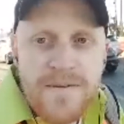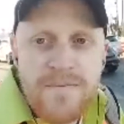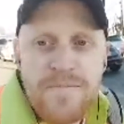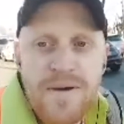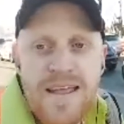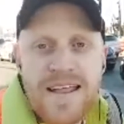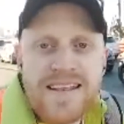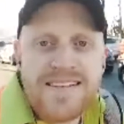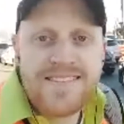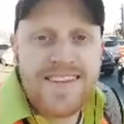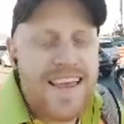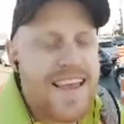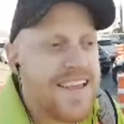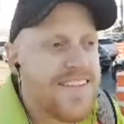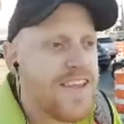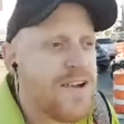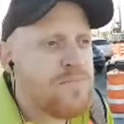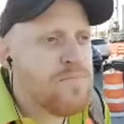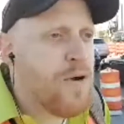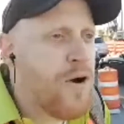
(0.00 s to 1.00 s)
But uh,
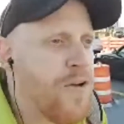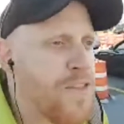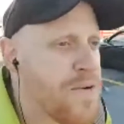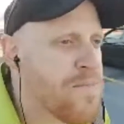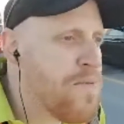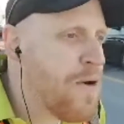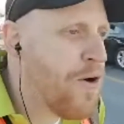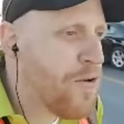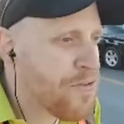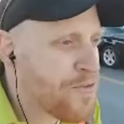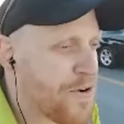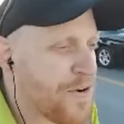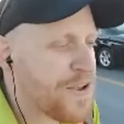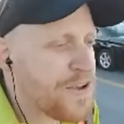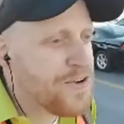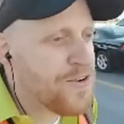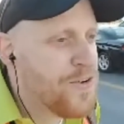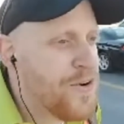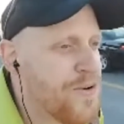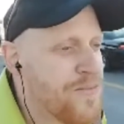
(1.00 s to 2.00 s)
they're both they're both really
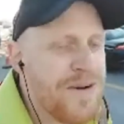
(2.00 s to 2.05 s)
cool.